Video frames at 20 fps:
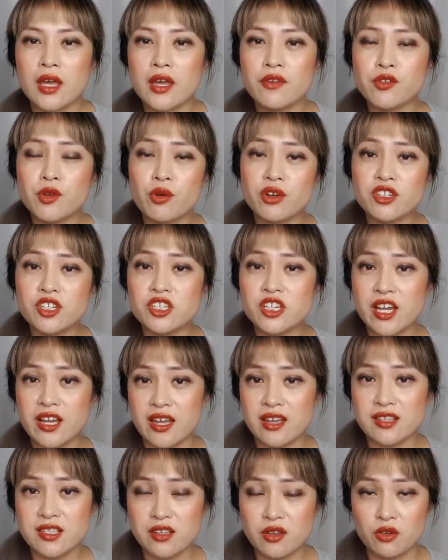If you want to
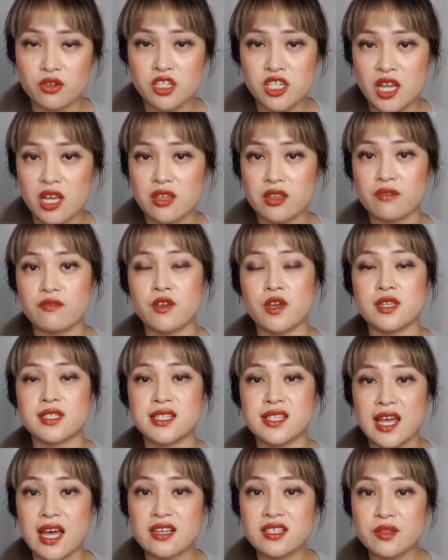check out Skillshare, the
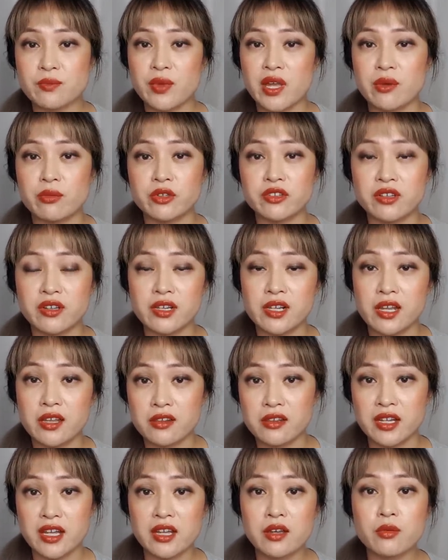first 1,000 people to
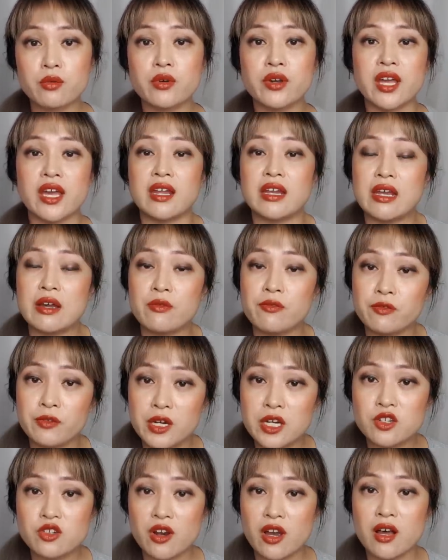click the link will get a
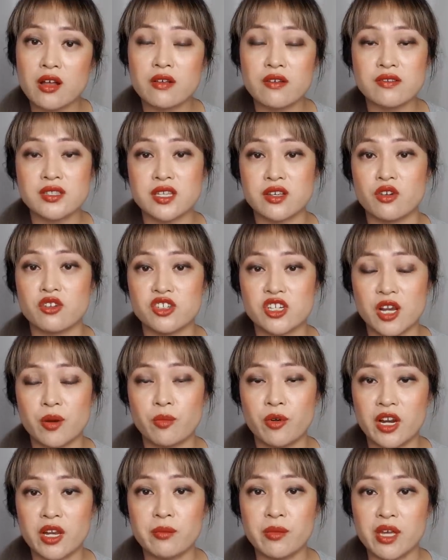free trial of
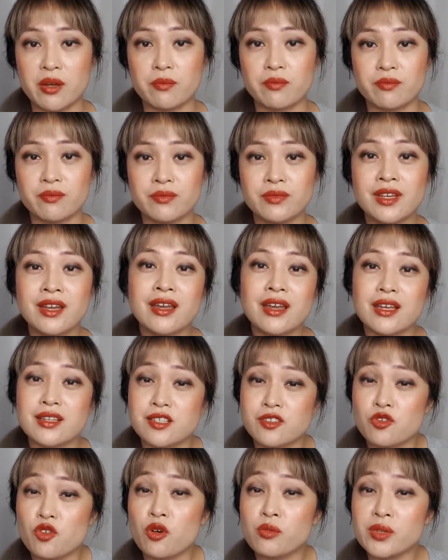Skillshare Premium.
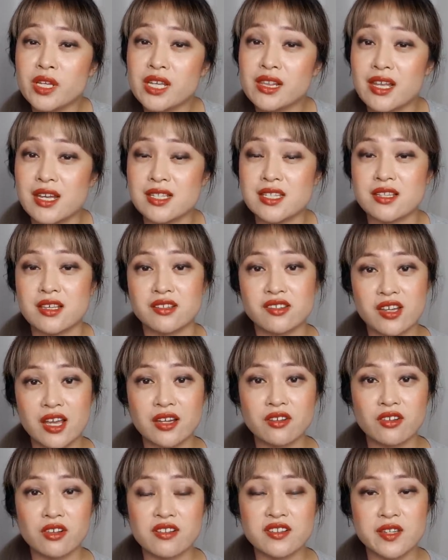It's normally less than
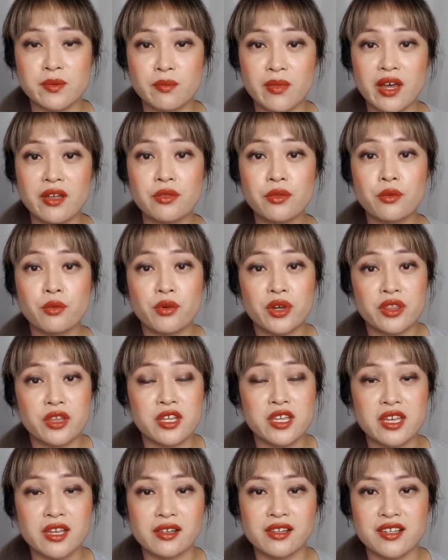$10 a month with
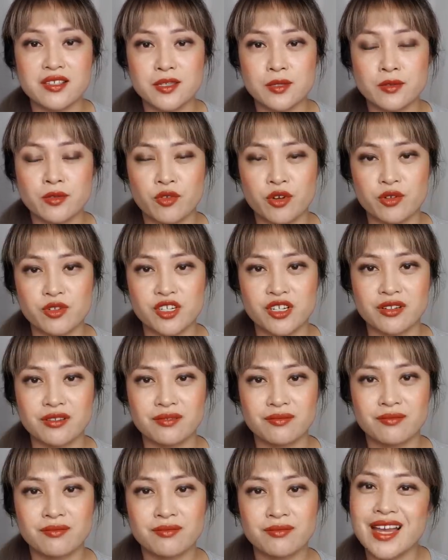a yearly
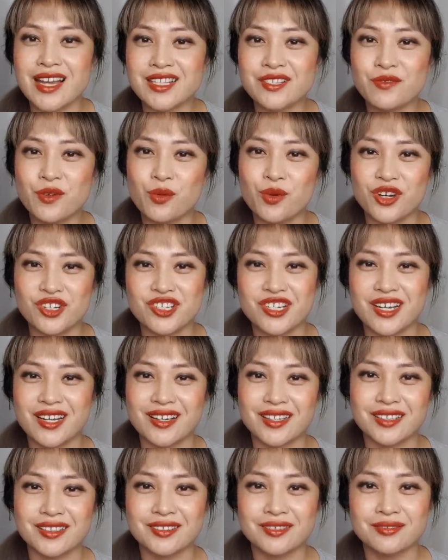subscription. Thanks for
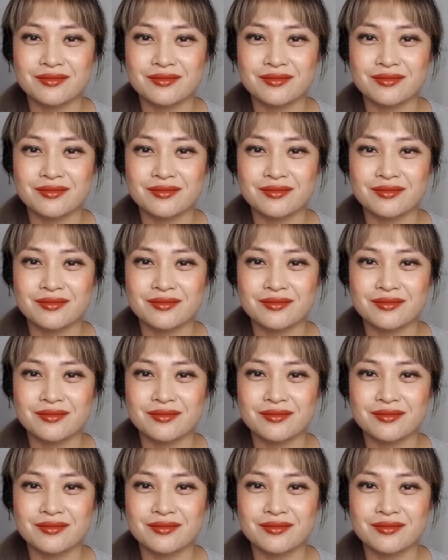watching.